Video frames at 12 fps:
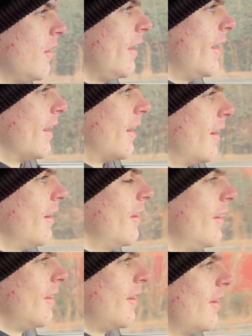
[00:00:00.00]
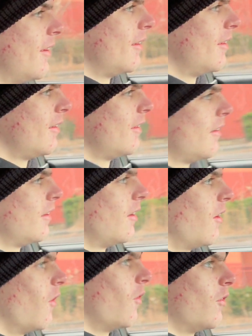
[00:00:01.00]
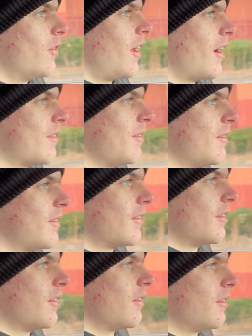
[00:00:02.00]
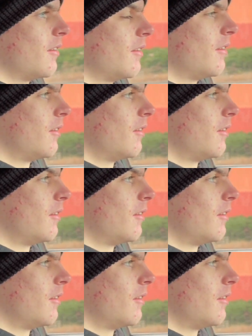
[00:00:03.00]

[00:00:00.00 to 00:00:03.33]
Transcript: Yeah. Or Zaxby's. Oh, Zaxby's. Or Chick Fil A.